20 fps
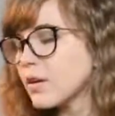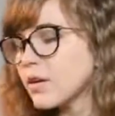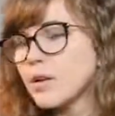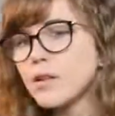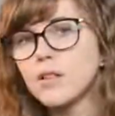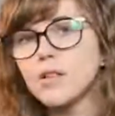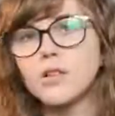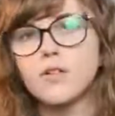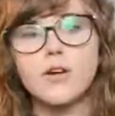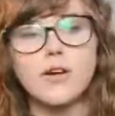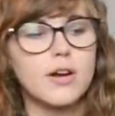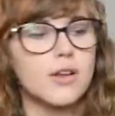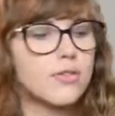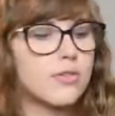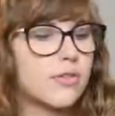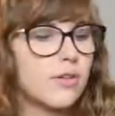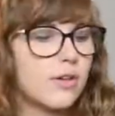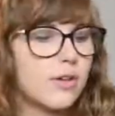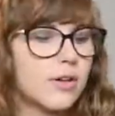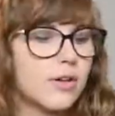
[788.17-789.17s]
Loretta
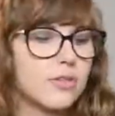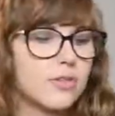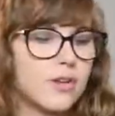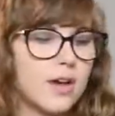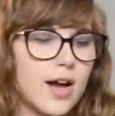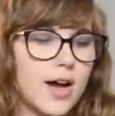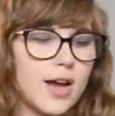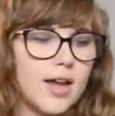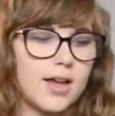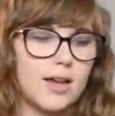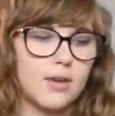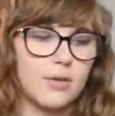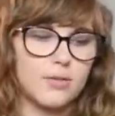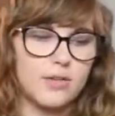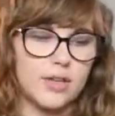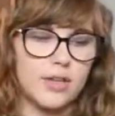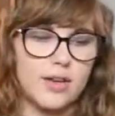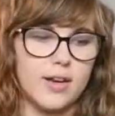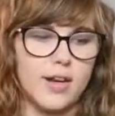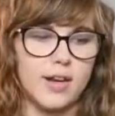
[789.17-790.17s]
Studios, I equals
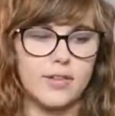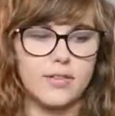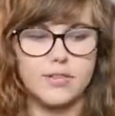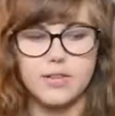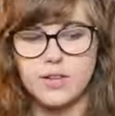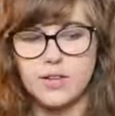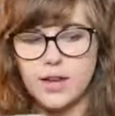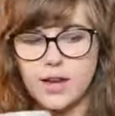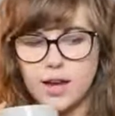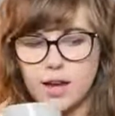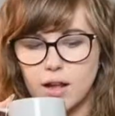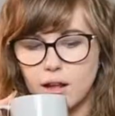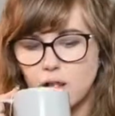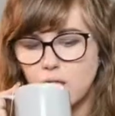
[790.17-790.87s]
index, yeah.